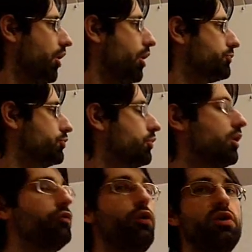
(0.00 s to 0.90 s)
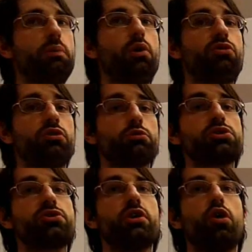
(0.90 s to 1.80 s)
up to 30%,
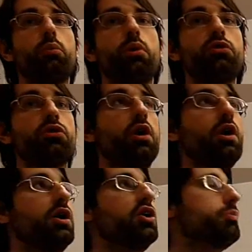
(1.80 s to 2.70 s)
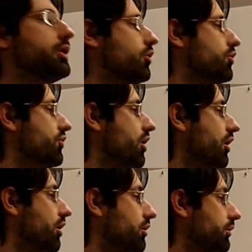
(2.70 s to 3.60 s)
which is enormous. It's because
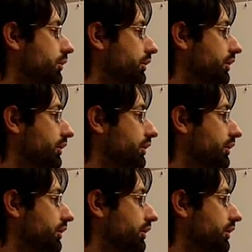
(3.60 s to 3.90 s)
the